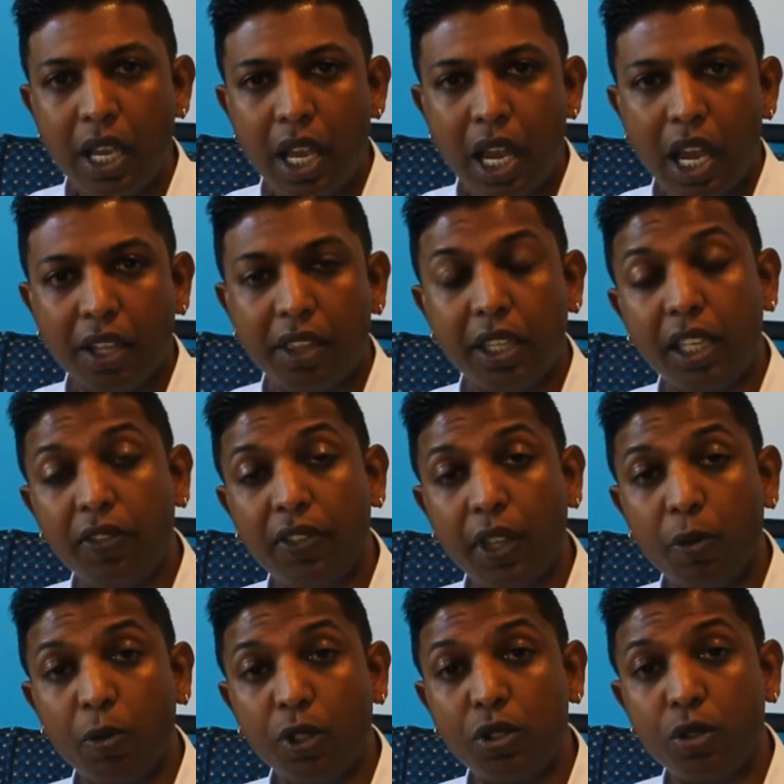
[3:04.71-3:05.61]
I think if
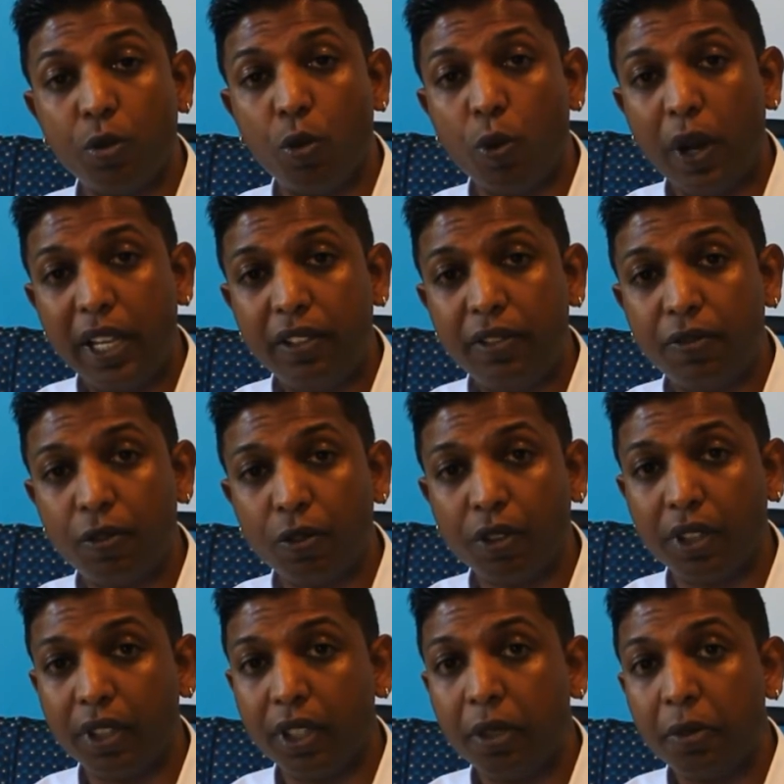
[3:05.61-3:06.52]
they were to wait
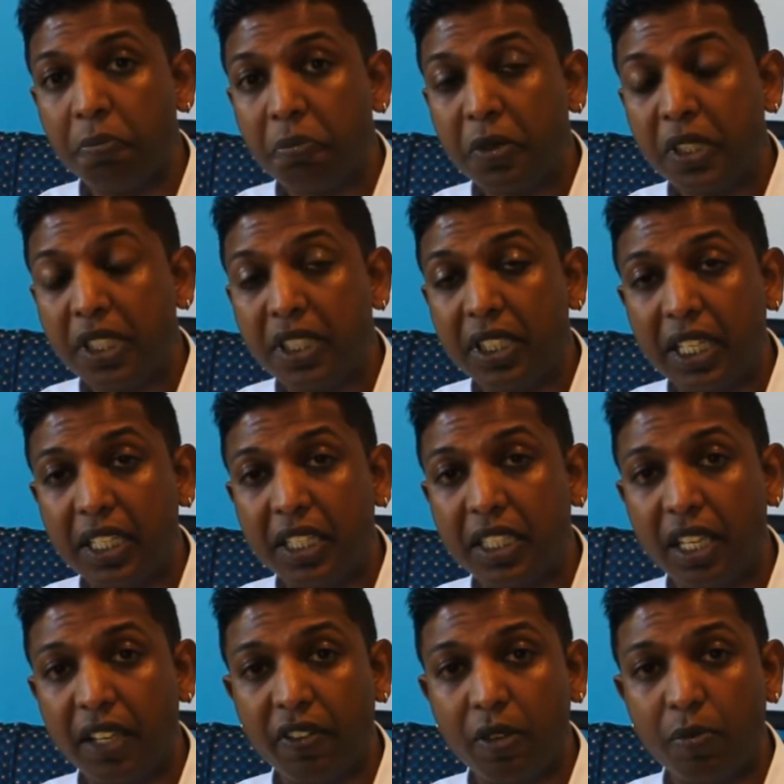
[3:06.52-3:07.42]
for the
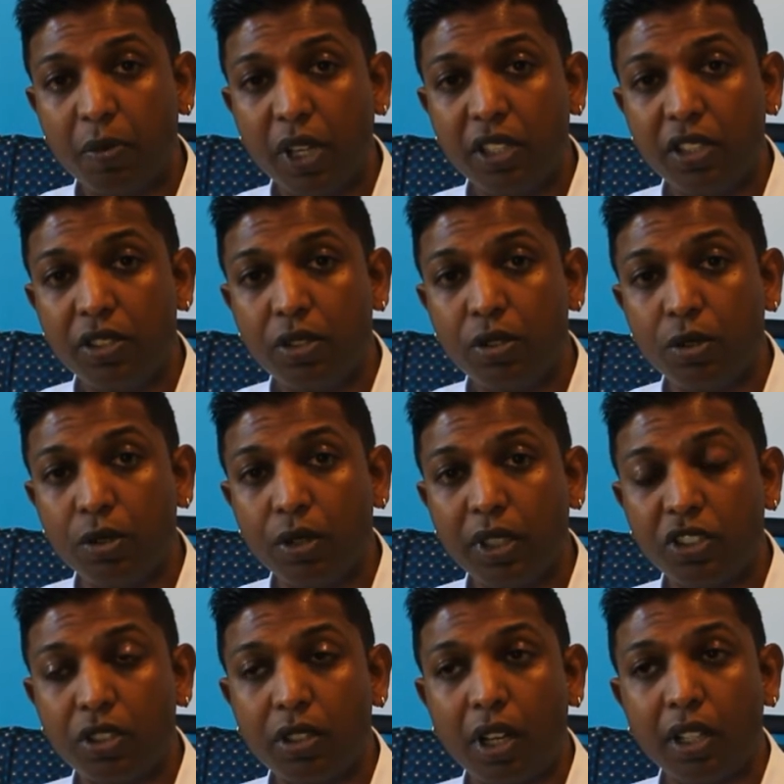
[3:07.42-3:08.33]
6-7 months to
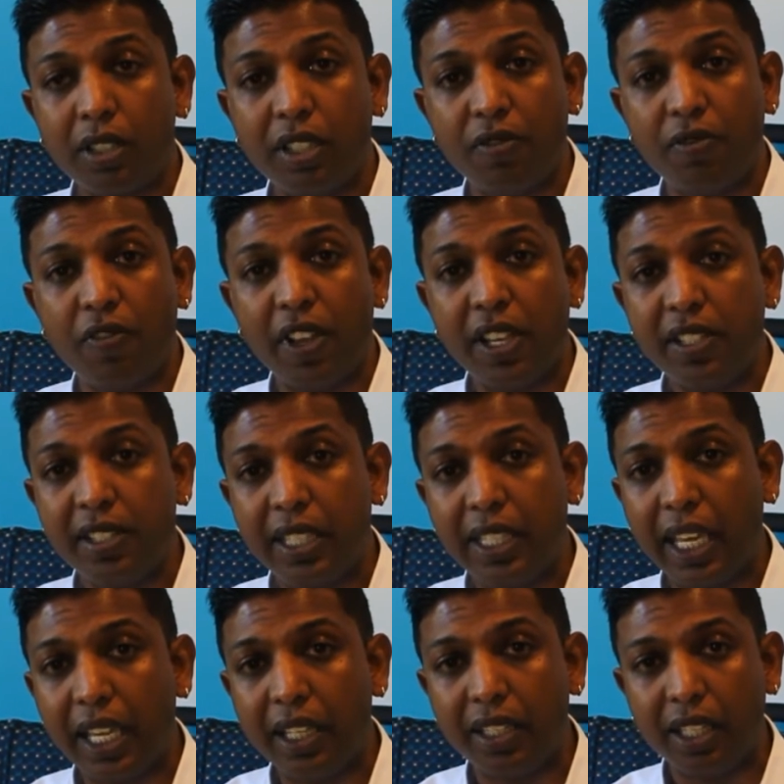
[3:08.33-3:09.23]
start
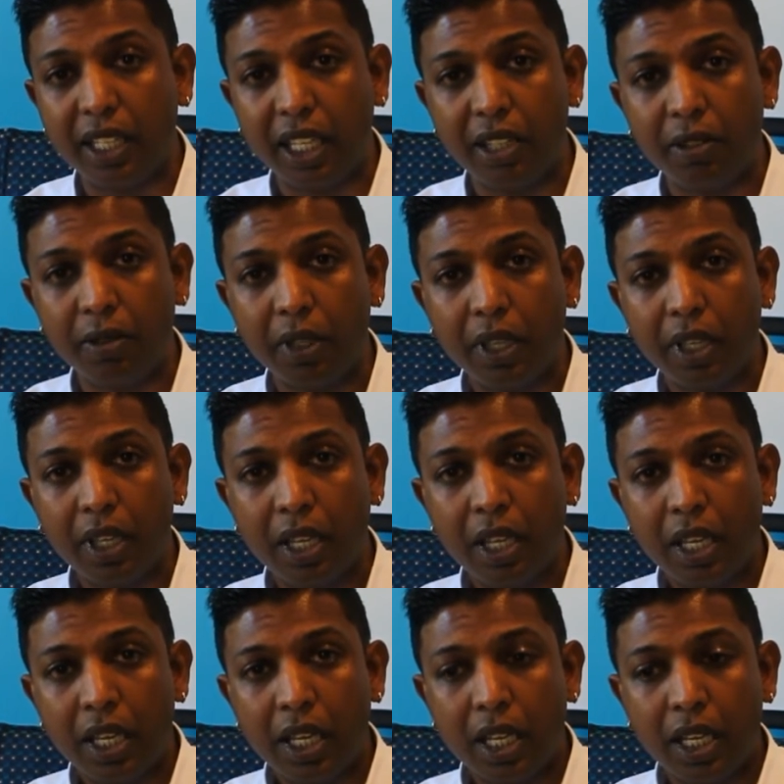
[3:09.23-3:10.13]
investigating it,
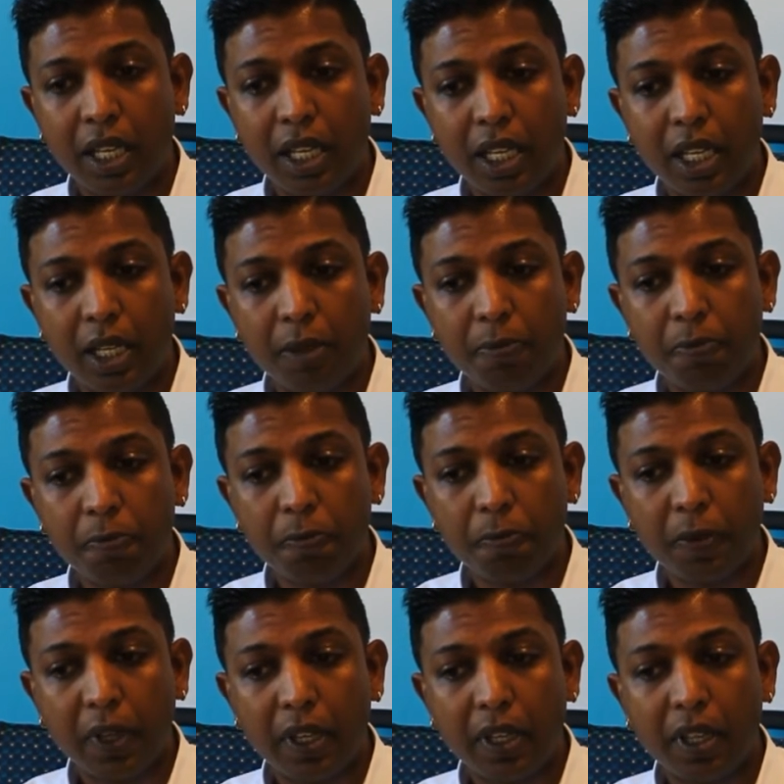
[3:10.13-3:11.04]

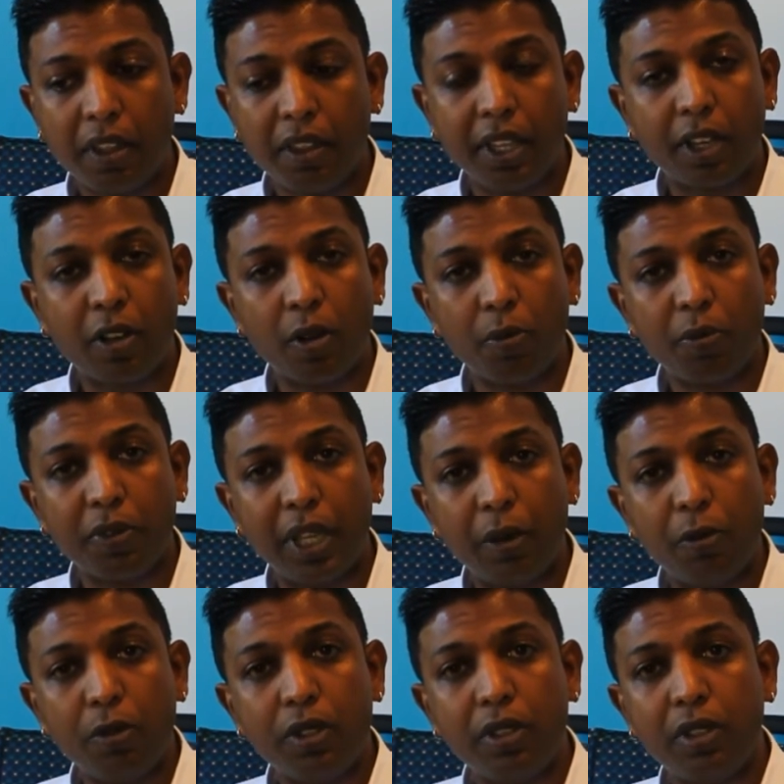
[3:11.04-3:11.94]
they
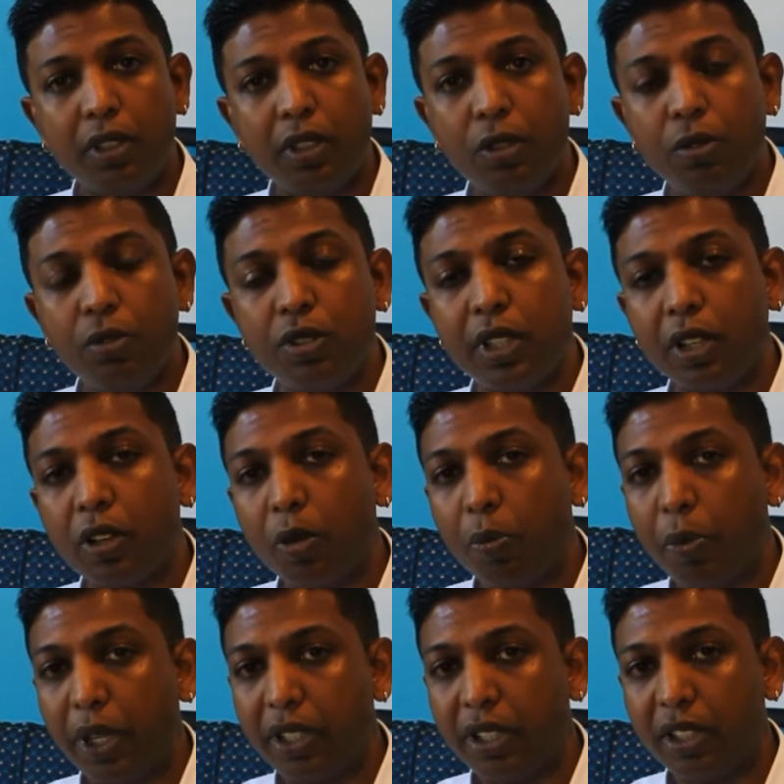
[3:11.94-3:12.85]
would lose the
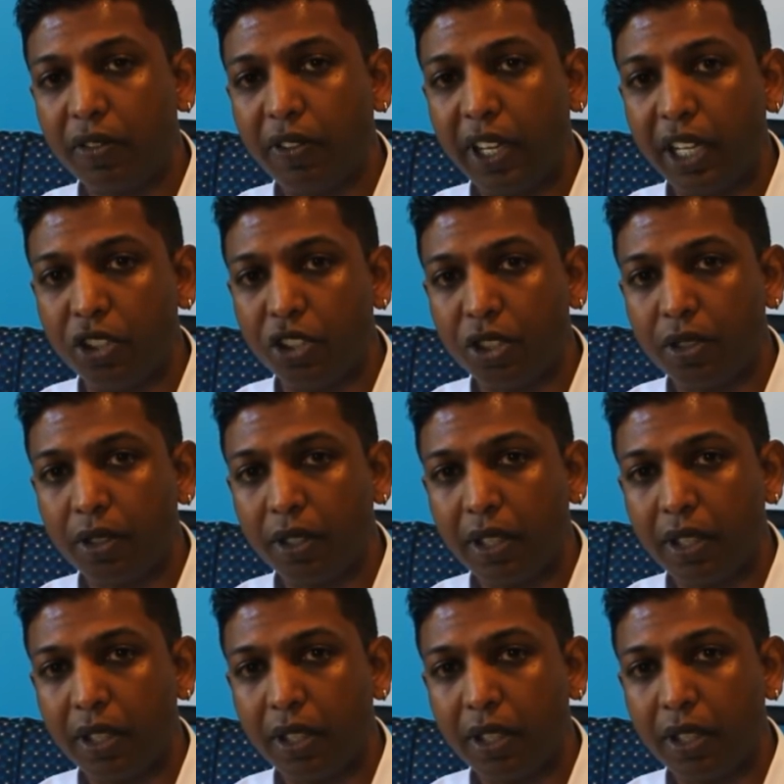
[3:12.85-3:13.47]
competitive edge.